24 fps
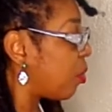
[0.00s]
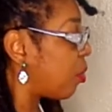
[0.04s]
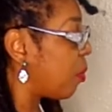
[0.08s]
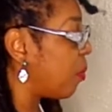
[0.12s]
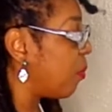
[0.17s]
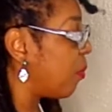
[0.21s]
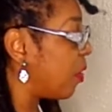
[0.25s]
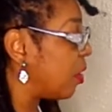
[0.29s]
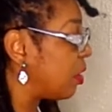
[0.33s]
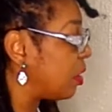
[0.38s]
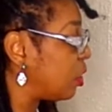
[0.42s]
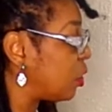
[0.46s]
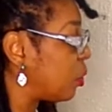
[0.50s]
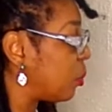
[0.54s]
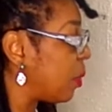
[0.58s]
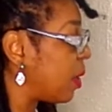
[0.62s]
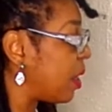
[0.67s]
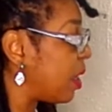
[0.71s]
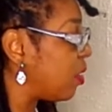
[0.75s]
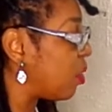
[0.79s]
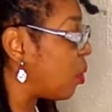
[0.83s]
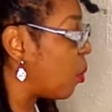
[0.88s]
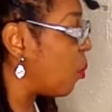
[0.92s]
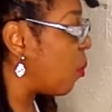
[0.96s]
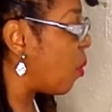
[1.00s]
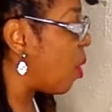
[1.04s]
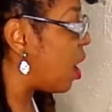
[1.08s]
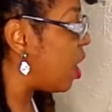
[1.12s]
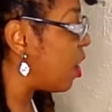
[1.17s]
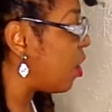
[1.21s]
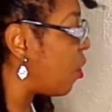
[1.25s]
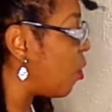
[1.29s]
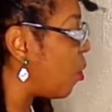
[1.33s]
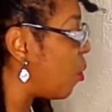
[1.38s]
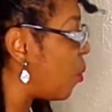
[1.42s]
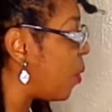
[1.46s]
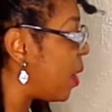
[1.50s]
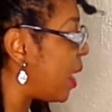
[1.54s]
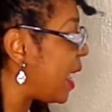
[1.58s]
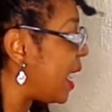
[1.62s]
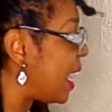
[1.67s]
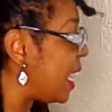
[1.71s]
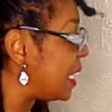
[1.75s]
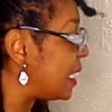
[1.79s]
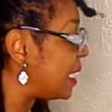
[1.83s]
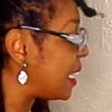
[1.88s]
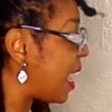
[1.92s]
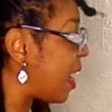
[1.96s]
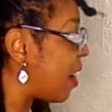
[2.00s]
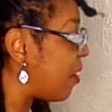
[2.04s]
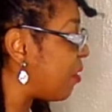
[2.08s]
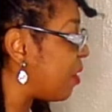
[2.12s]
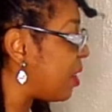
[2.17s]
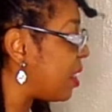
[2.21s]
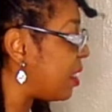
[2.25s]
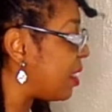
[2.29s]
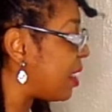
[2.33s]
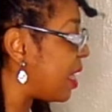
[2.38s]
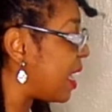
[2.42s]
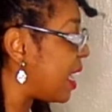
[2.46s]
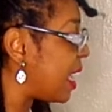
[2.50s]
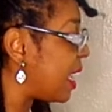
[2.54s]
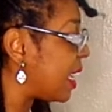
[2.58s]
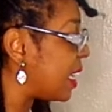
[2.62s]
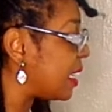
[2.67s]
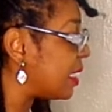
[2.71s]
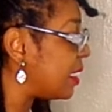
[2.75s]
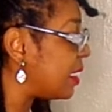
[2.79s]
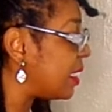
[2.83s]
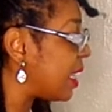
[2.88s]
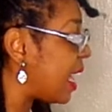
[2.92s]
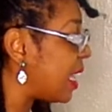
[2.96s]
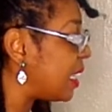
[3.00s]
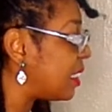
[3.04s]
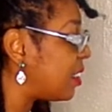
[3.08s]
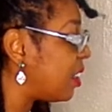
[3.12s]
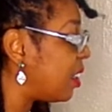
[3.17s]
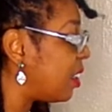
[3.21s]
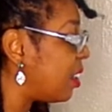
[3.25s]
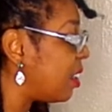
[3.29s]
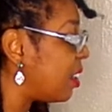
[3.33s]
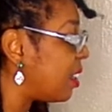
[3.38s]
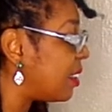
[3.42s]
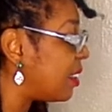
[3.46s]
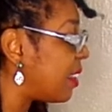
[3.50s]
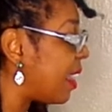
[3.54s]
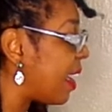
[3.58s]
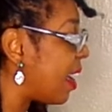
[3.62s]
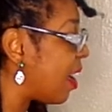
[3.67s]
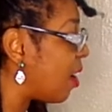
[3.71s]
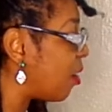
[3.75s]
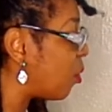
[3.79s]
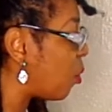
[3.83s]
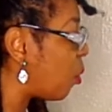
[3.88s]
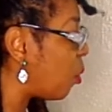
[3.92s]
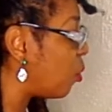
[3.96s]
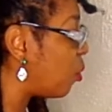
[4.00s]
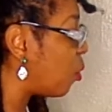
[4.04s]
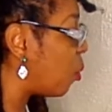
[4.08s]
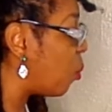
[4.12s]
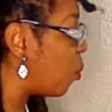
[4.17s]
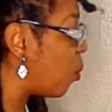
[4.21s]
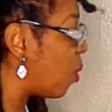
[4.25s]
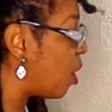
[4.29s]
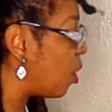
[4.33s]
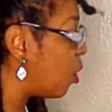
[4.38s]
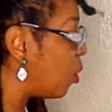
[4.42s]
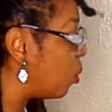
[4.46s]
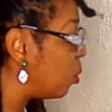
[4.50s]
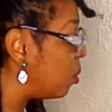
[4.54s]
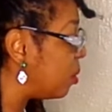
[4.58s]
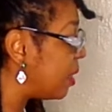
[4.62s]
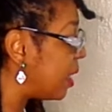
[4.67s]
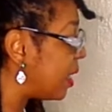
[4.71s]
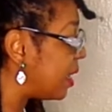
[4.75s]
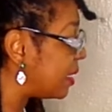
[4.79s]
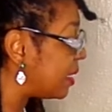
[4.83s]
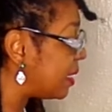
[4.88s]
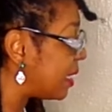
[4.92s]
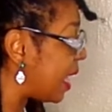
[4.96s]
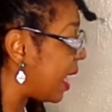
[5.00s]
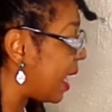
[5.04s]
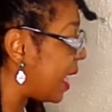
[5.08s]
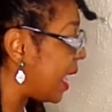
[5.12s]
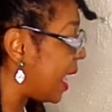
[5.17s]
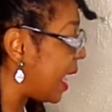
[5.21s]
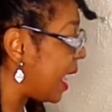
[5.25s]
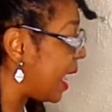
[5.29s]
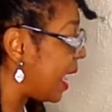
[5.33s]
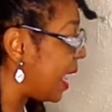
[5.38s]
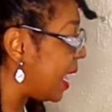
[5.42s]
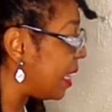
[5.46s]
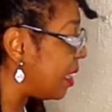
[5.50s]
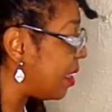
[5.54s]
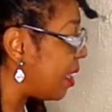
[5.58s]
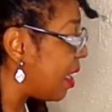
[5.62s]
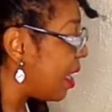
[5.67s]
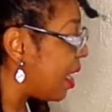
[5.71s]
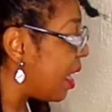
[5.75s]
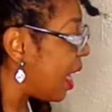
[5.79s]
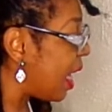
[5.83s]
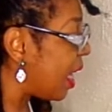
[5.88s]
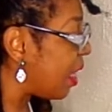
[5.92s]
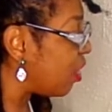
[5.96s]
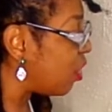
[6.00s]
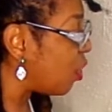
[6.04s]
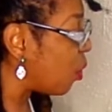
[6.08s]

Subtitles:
Verse 3, the one who eats everything is not to look down on the one who does not eat, and the